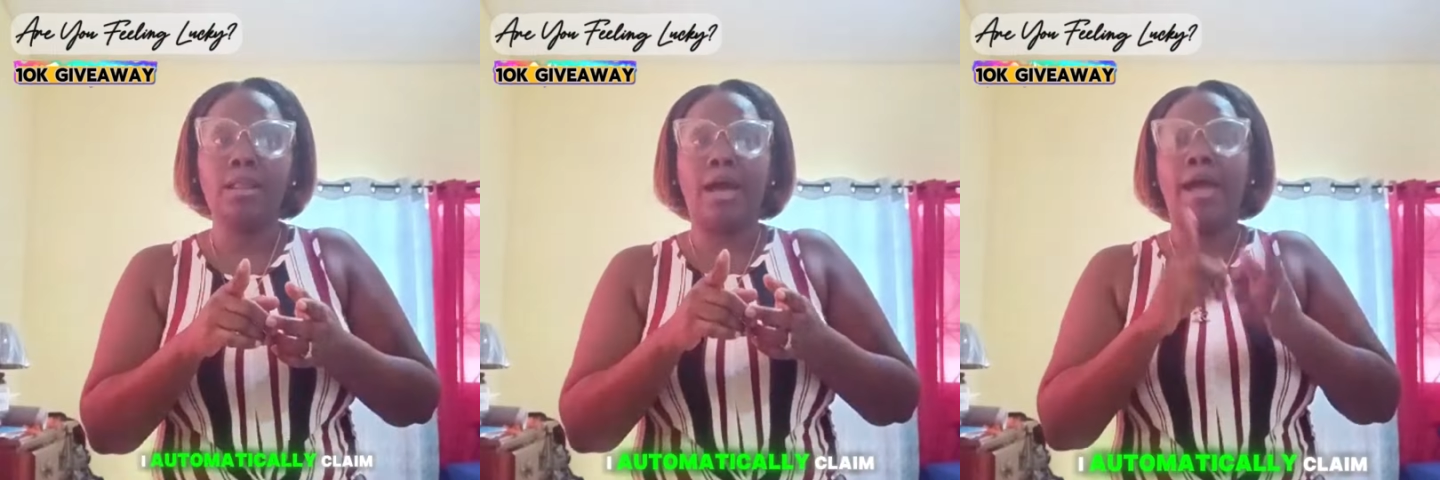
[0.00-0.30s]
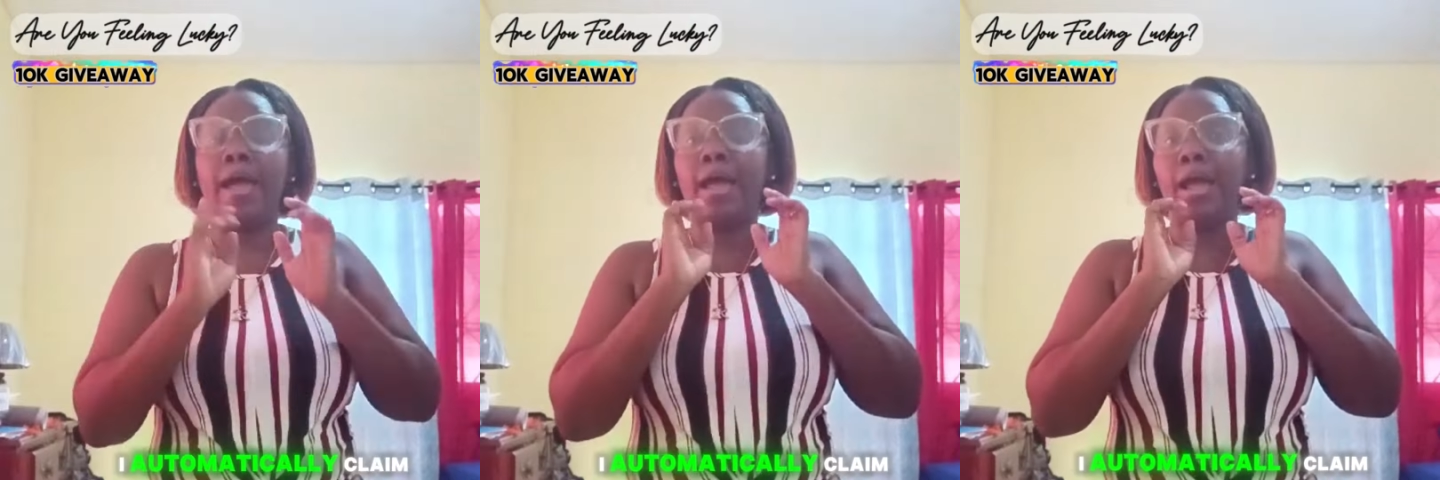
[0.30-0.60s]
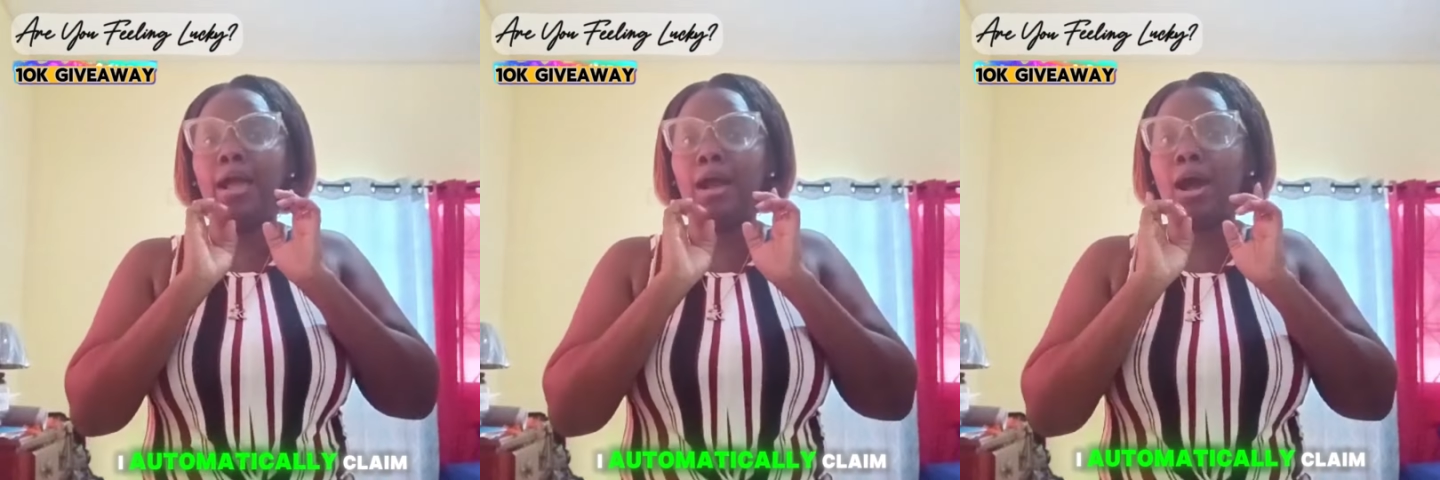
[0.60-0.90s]
I
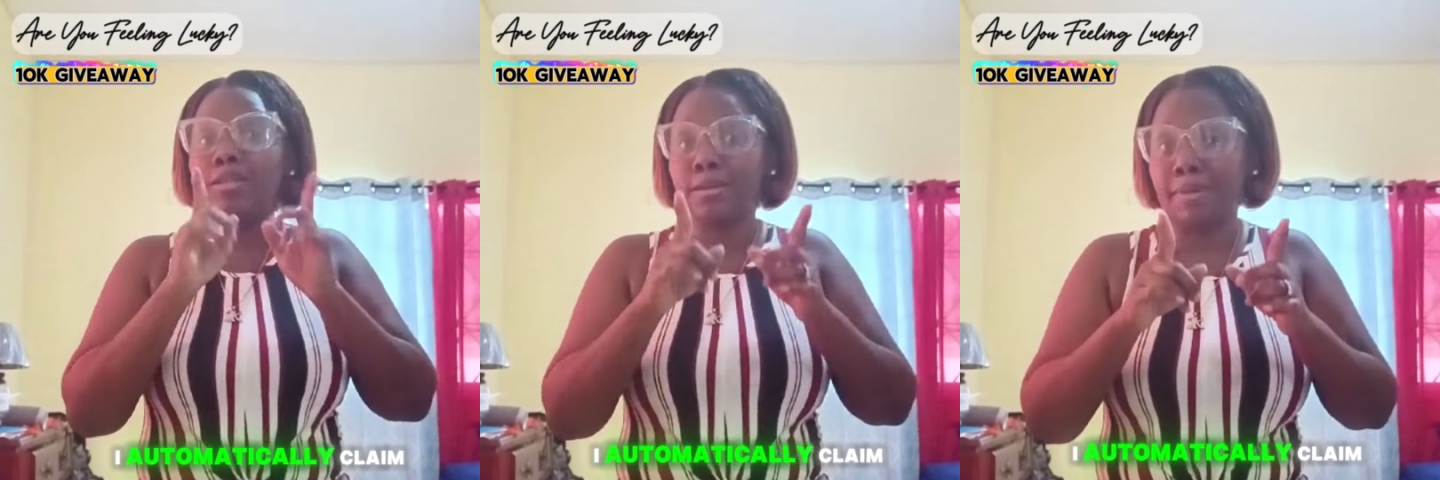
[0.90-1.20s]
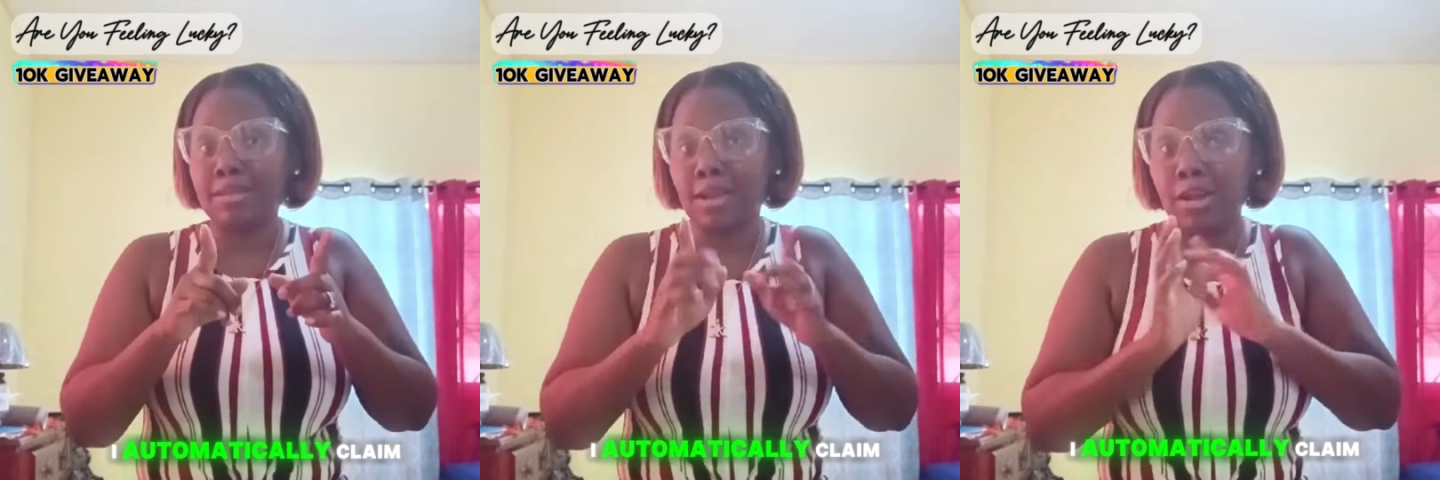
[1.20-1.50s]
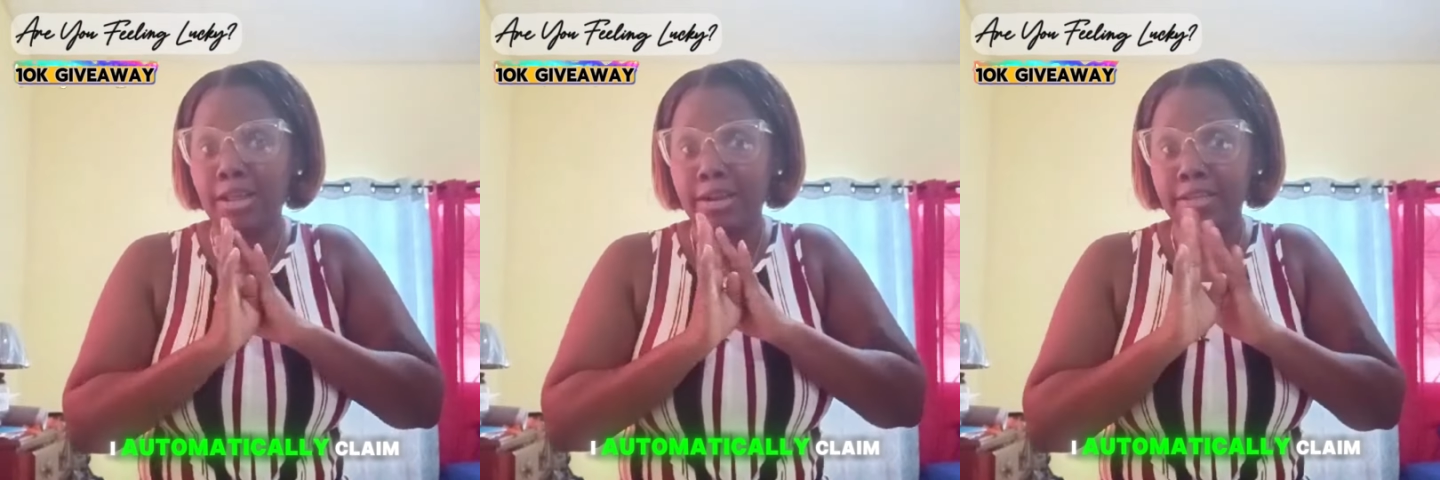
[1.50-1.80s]

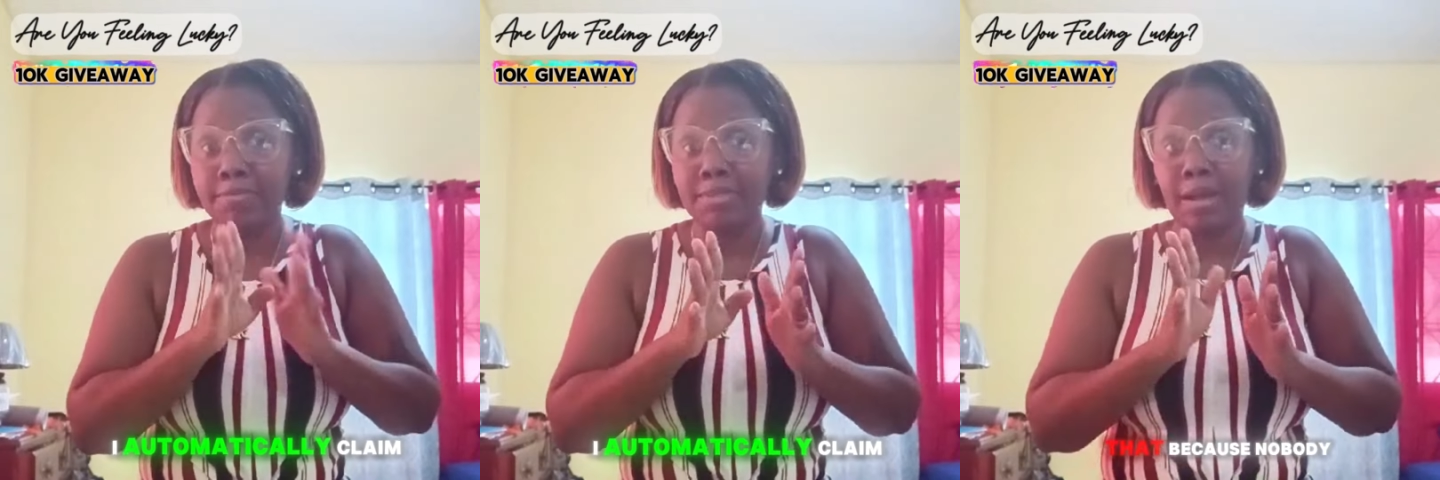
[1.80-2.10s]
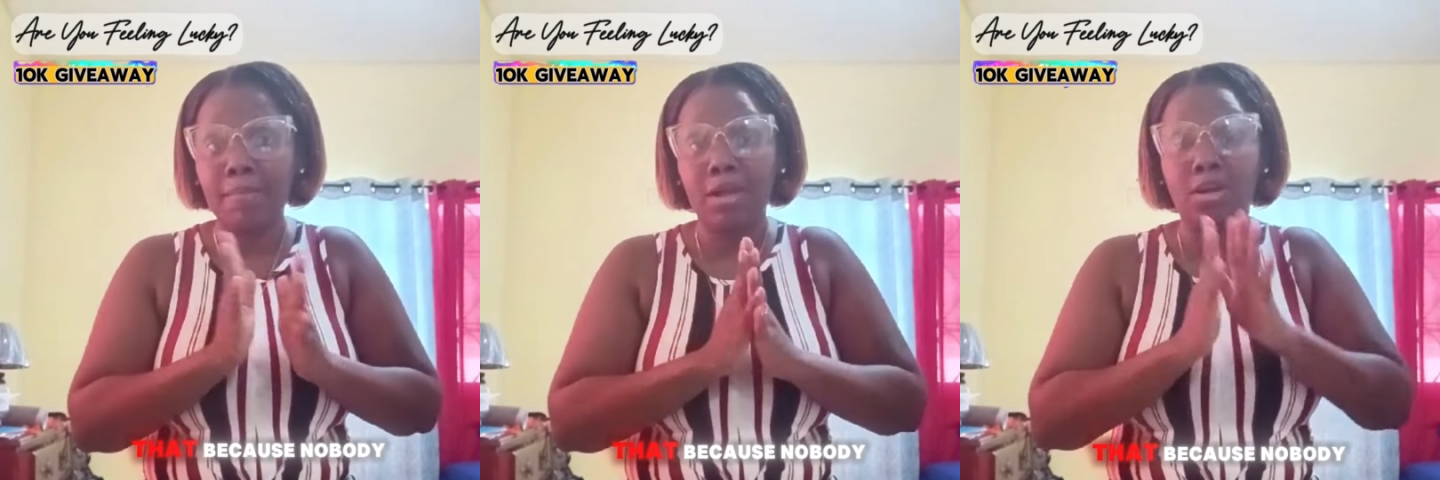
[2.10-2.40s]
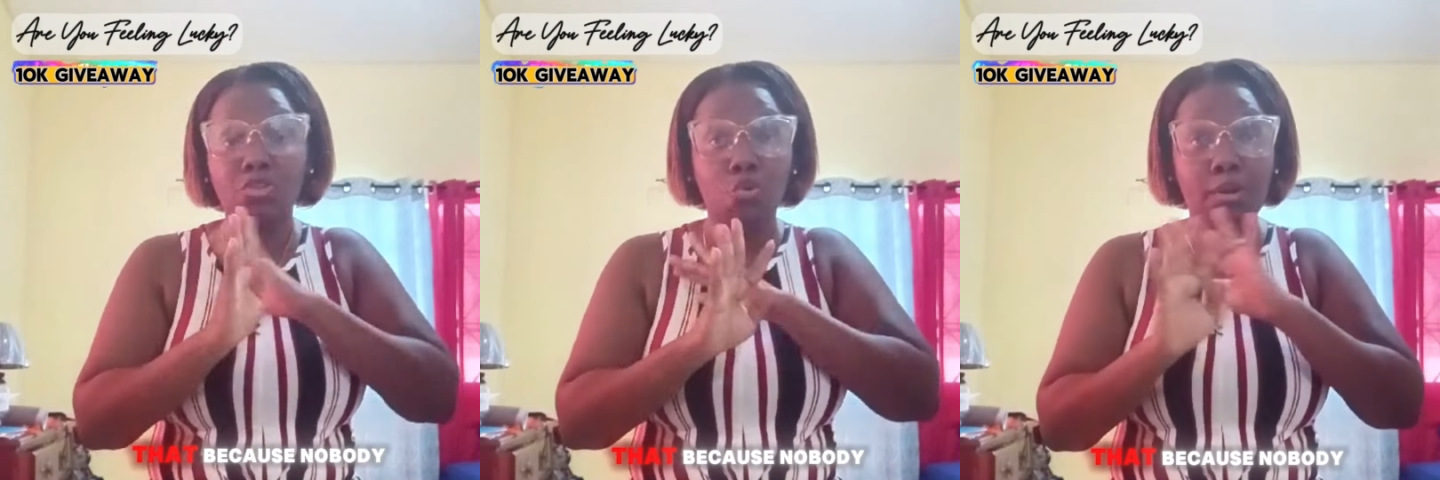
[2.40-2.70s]
automatically claims that
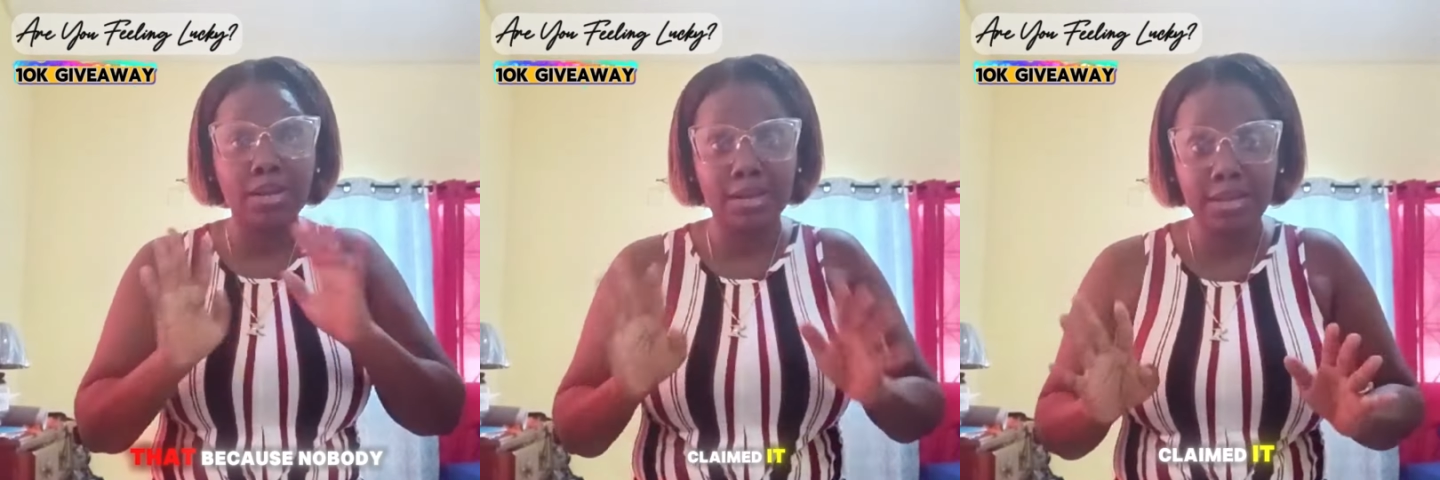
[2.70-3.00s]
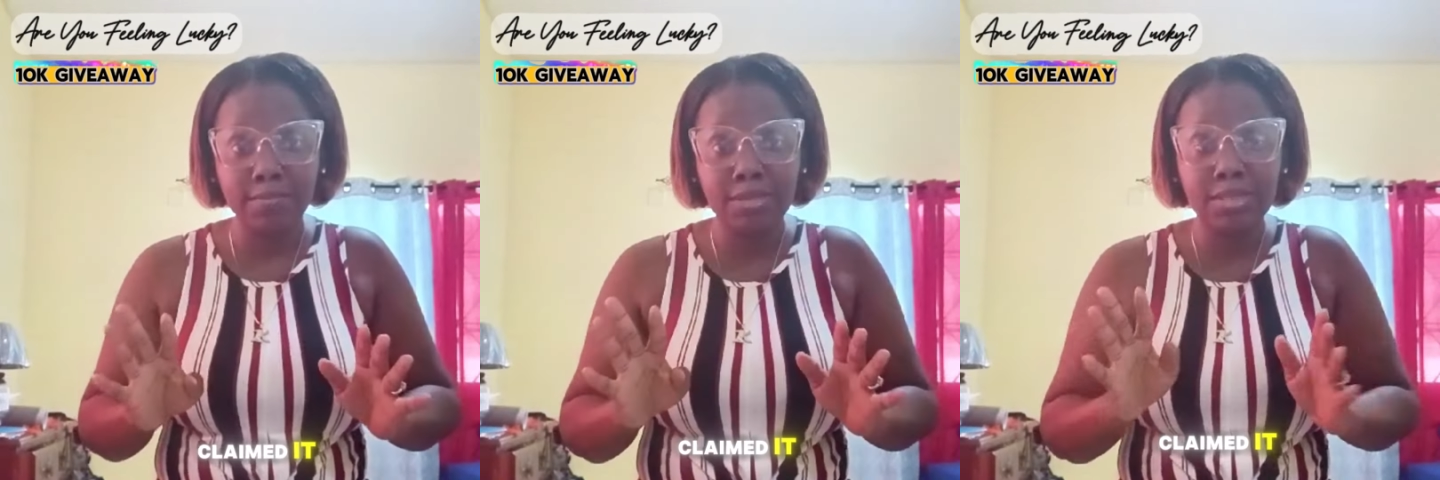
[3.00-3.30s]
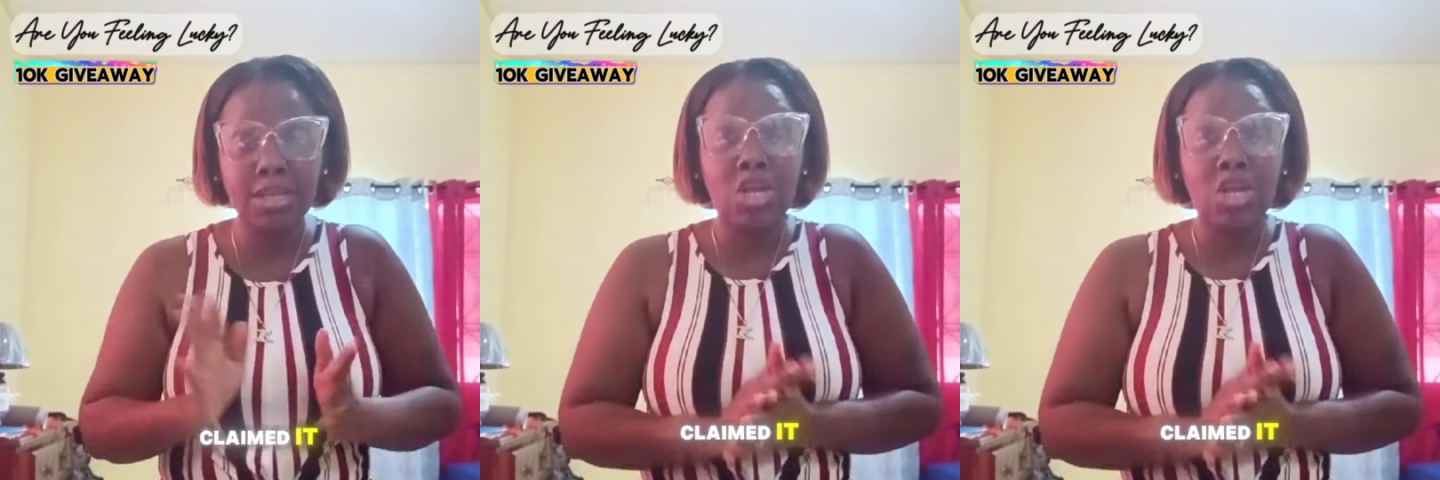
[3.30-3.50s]
because nobody claims it,